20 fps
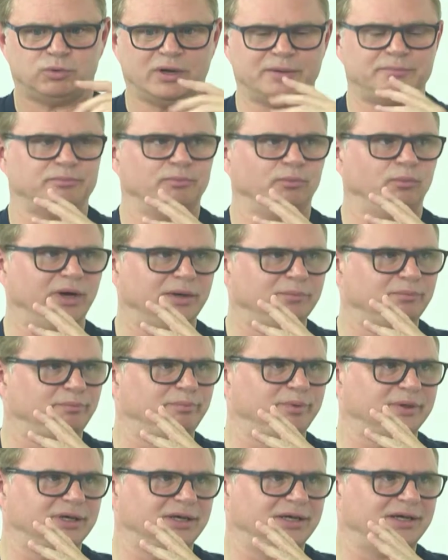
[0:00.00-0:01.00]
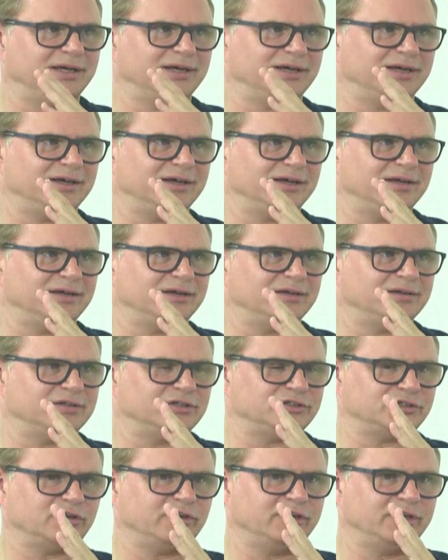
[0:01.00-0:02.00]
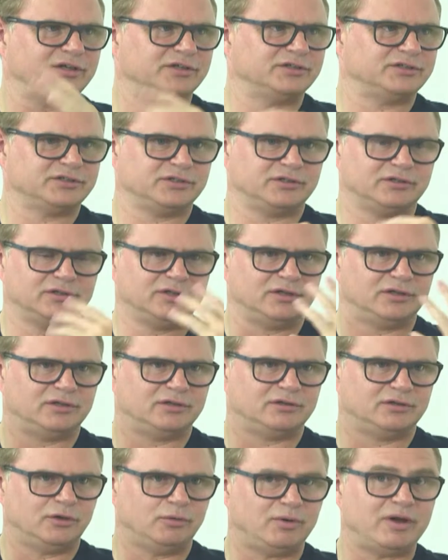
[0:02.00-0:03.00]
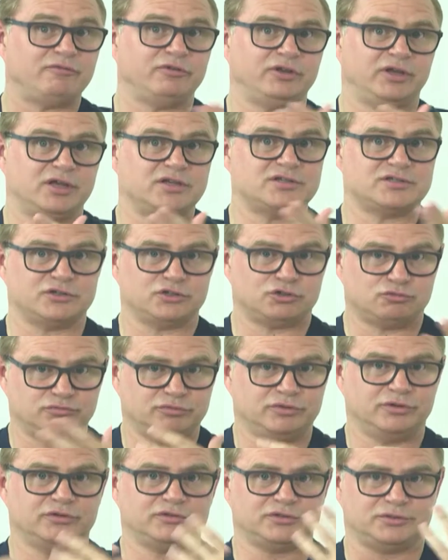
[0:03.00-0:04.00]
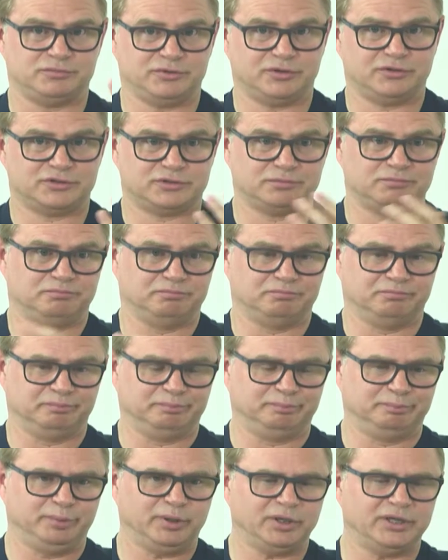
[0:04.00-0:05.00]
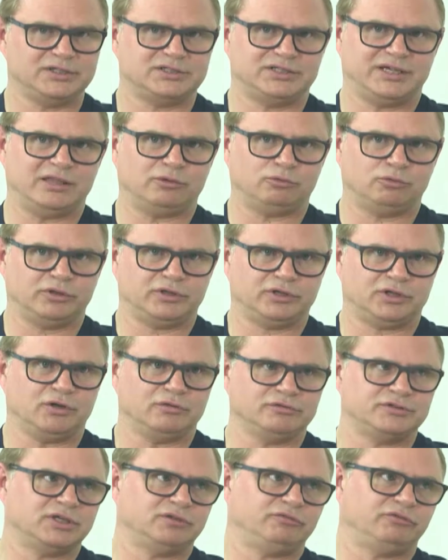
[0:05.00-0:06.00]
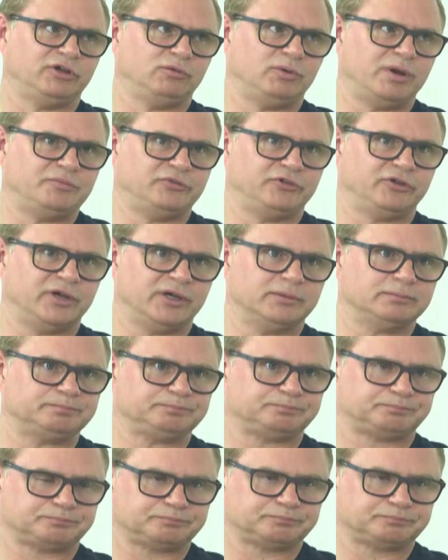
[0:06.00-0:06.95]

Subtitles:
web designers and whoever it is that's pulling together all the content for your website